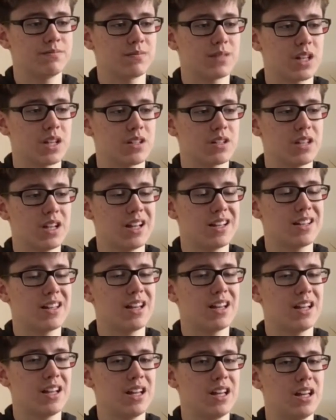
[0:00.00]
Because
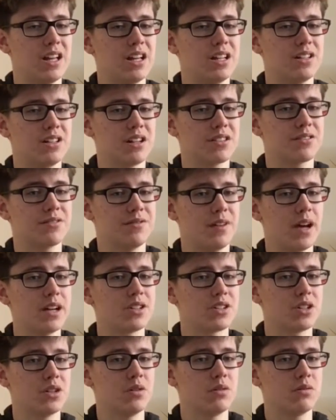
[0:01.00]
it does
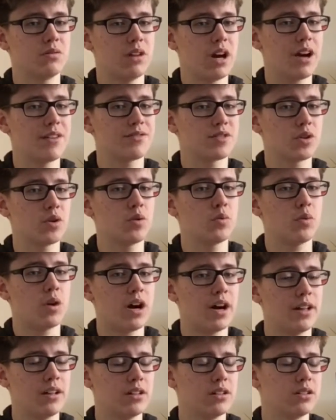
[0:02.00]
affect you after a
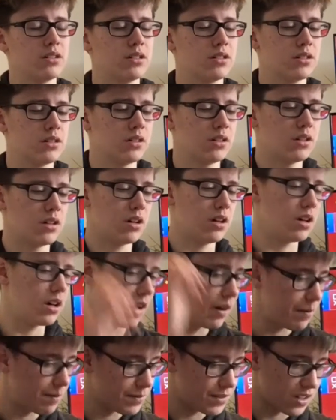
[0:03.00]
while.
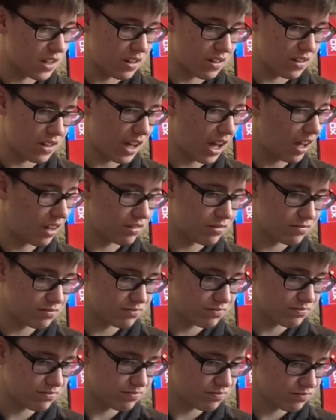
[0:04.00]
So yeah,
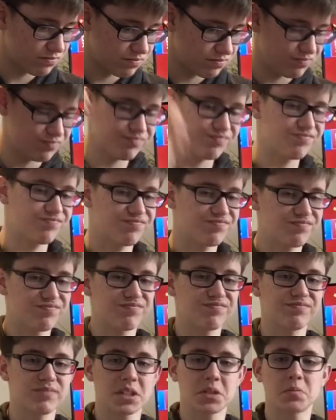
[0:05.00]

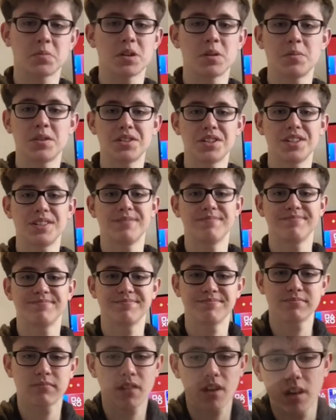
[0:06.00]
that's pretty much it.
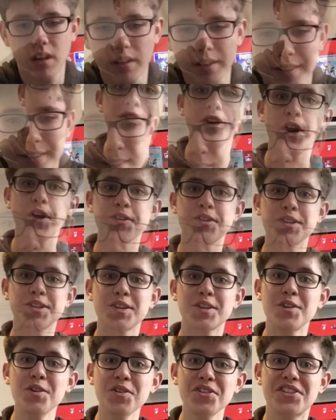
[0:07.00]
Now moving on to
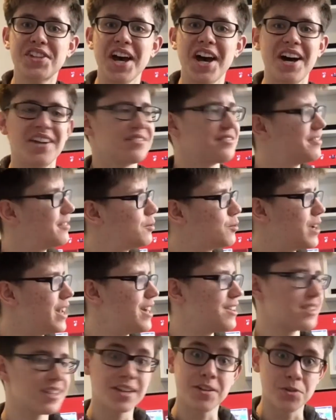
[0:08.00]
the cool stuff
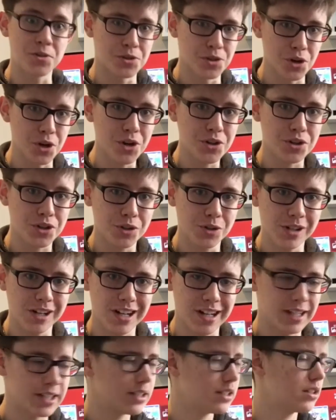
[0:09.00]
with
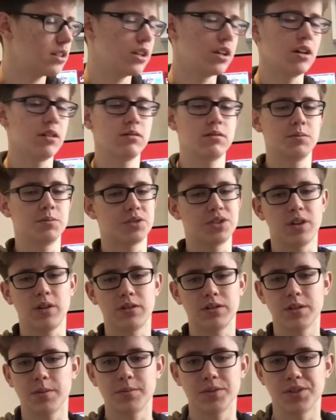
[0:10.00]
Joshua. No, I'm
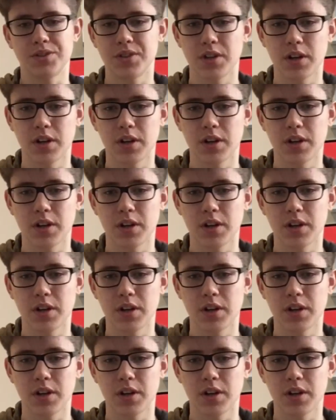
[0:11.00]
serious. I'm just